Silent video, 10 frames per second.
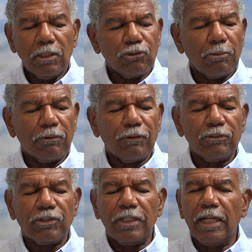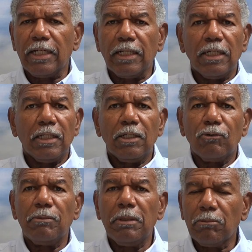So my friends today,
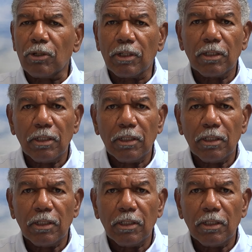remember,